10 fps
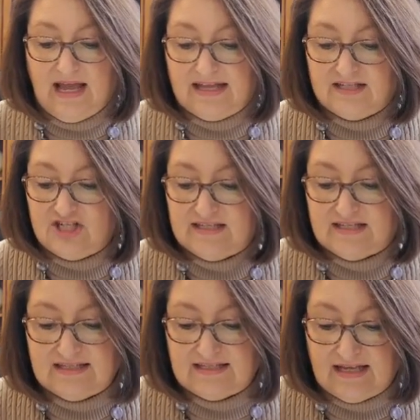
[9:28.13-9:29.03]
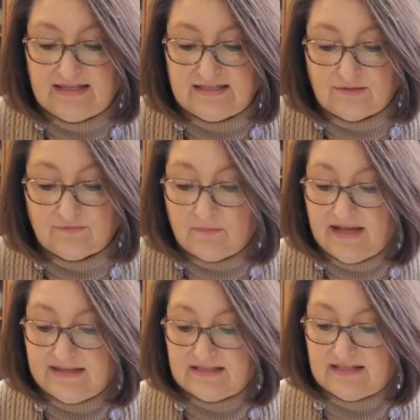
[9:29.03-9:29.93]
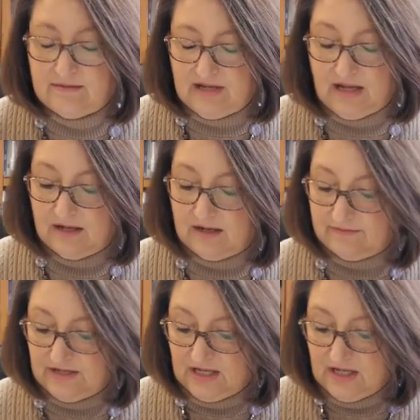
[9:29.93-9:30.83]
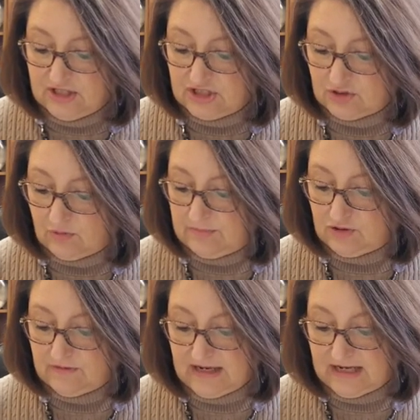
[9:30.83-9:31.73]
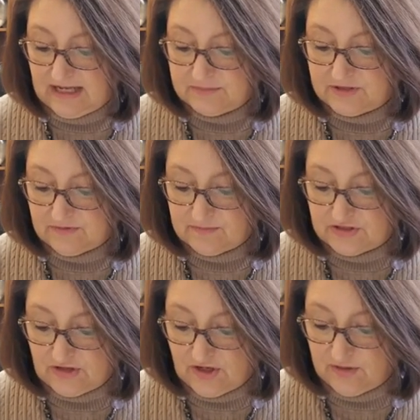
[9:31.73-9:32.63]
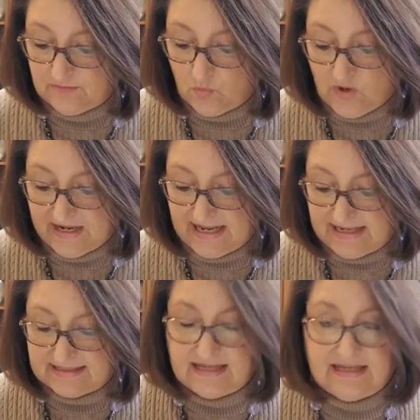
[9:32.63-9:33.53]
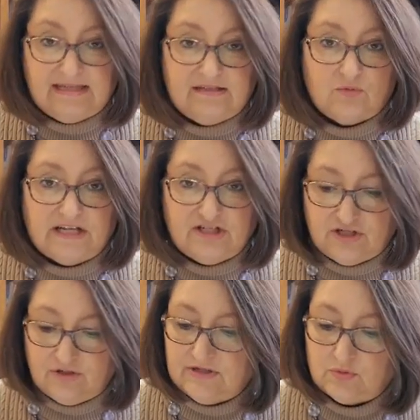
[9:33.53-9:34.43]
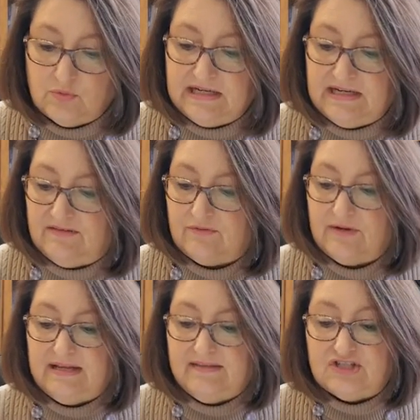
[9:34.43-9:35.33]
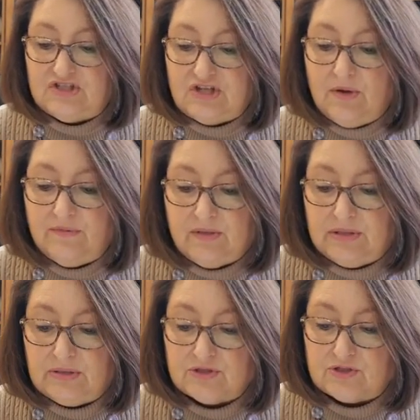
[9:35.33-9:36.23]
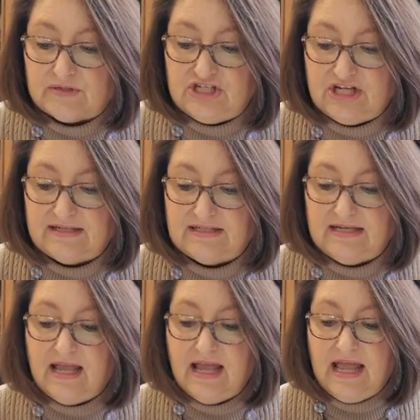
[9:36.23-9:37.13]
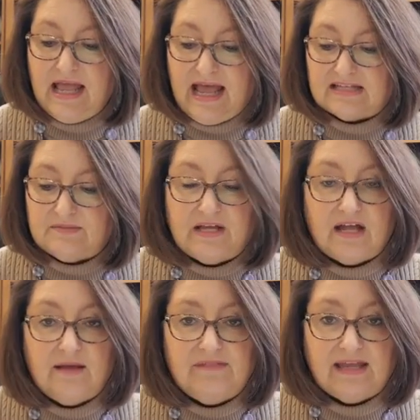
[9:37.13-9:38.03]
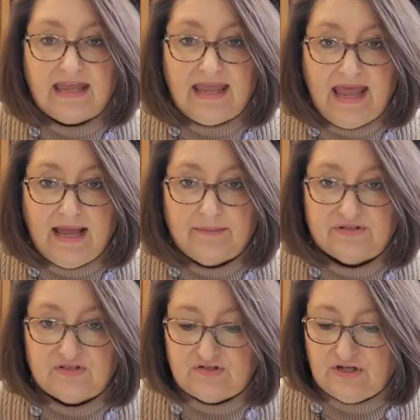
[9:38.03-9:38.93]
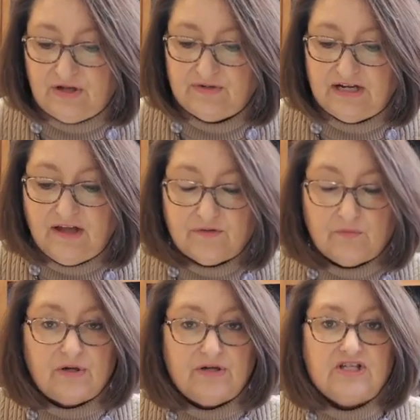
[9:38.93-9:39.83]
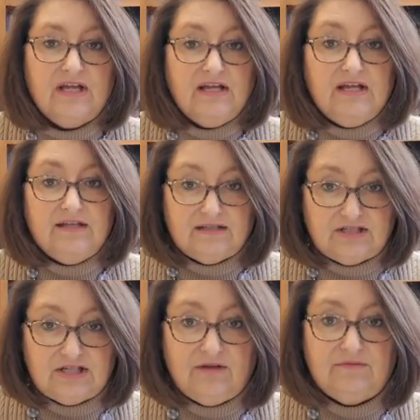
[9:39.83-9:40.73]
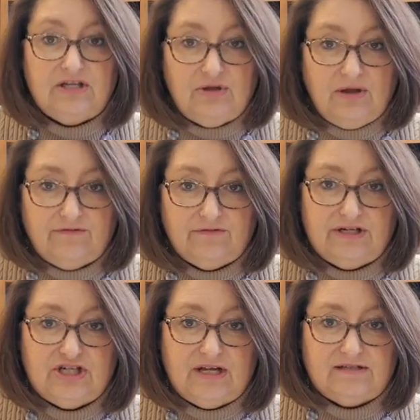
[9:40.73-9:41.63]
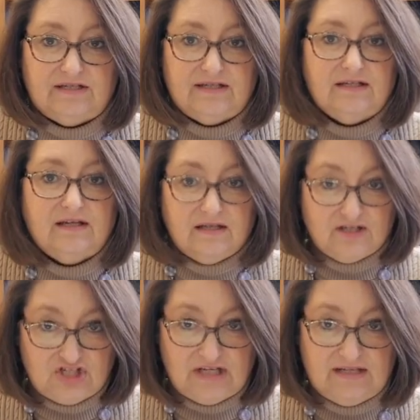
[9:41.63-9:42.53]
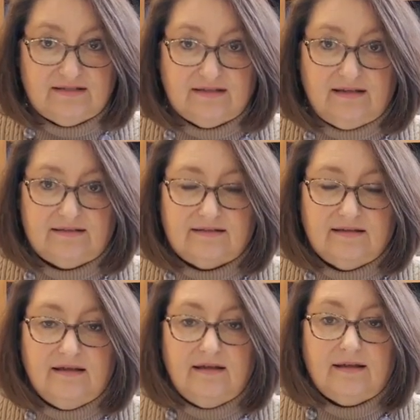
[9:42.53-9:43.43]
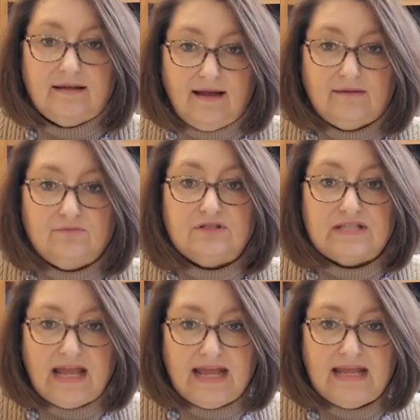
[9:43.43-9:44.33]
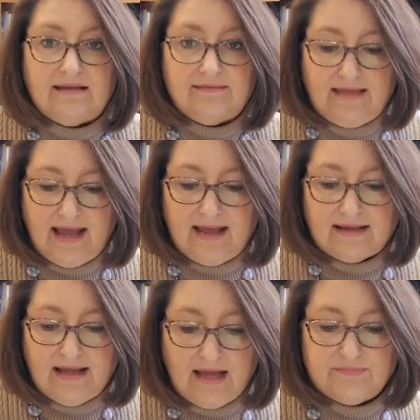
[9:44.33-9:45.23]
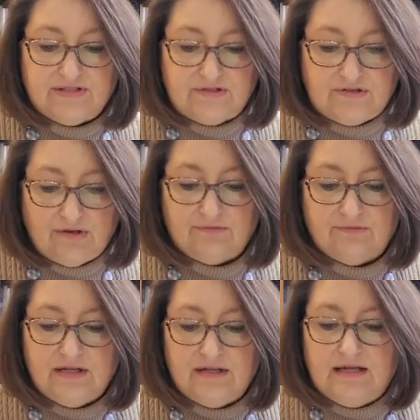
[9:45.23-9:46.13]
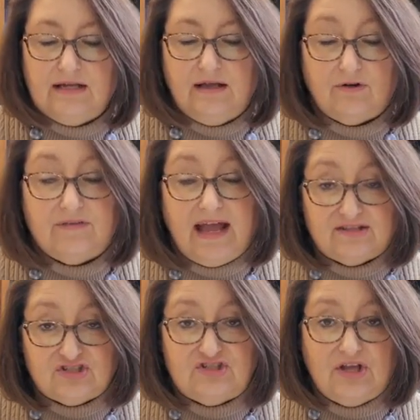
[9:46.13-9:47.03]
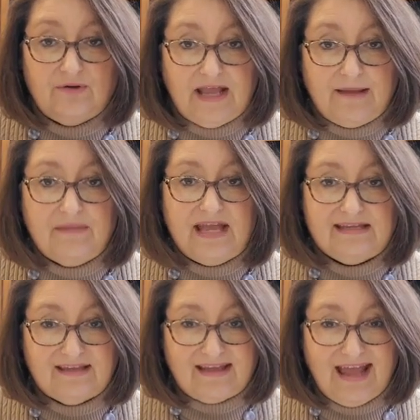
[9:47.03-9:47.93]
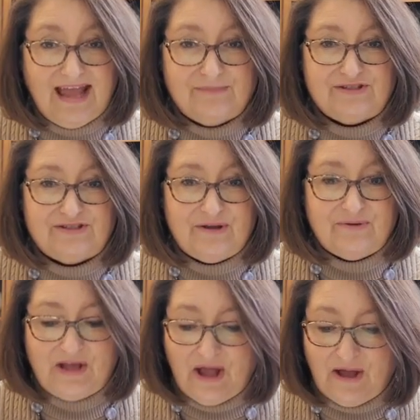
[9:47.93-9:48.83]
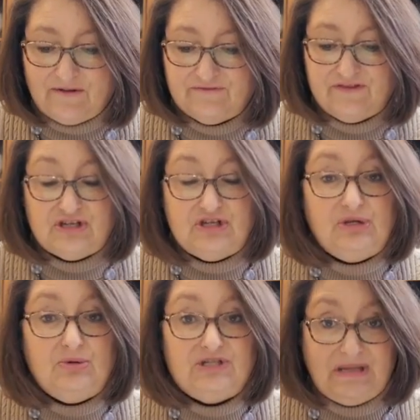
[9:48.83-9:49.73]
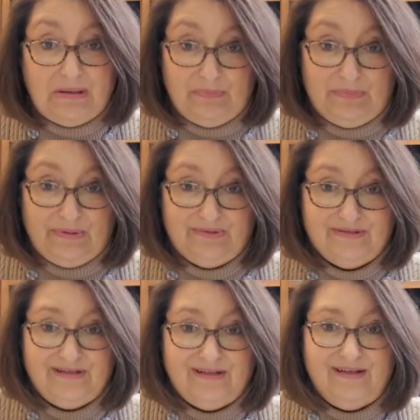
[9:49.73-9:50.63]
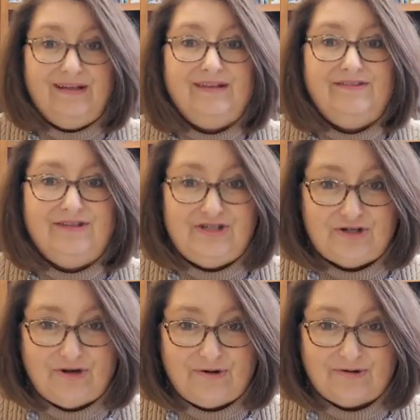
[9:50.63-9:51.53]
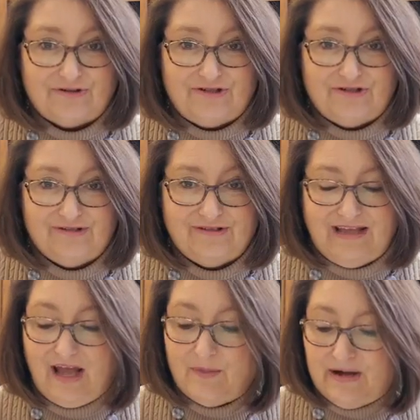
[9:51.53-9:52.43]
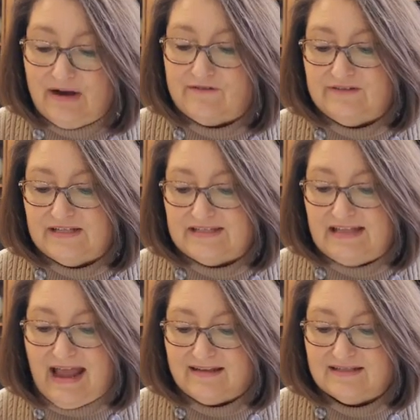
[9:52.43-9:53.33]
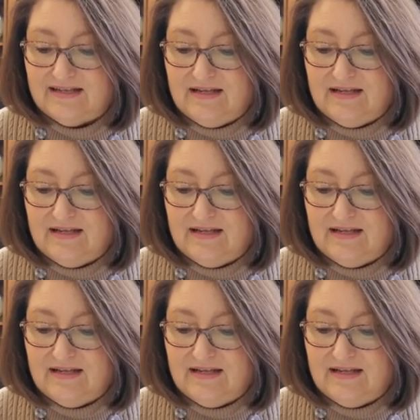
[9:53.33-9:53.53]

And Jesus says and reminds them of scripture that comes from Psalm 118, 22, and 23. The stone the builders rejected has become the capstone. In other words, the stone that you have rejected, Jesus, God will take that capstone or that stone and make it the capstone of the new temple, the church. How powerful is that?